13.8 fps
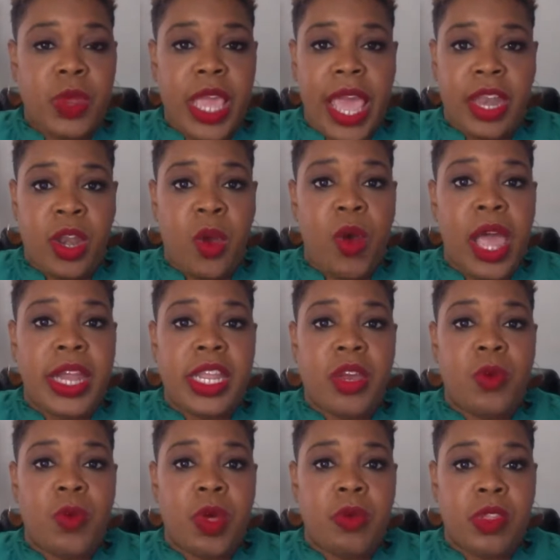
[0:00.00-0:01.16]
we had no
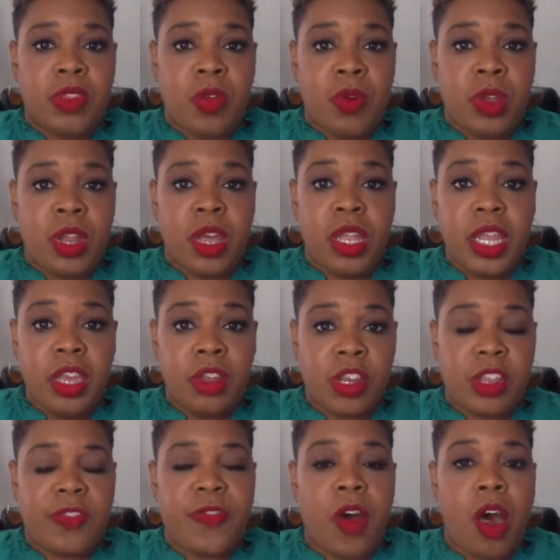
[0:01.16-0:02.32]
idea what was going on. He'll
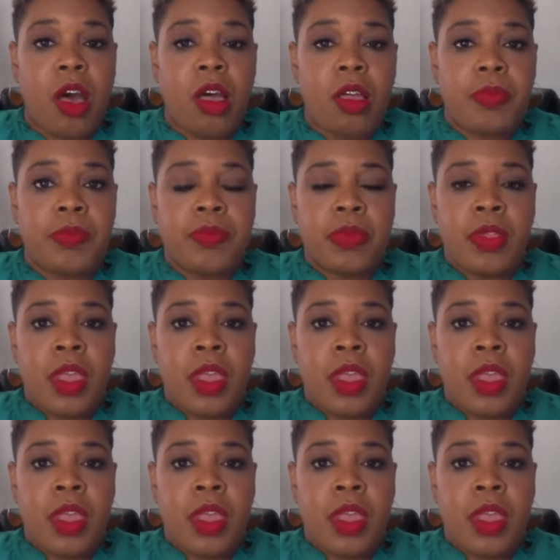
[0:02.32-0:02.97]
just fall.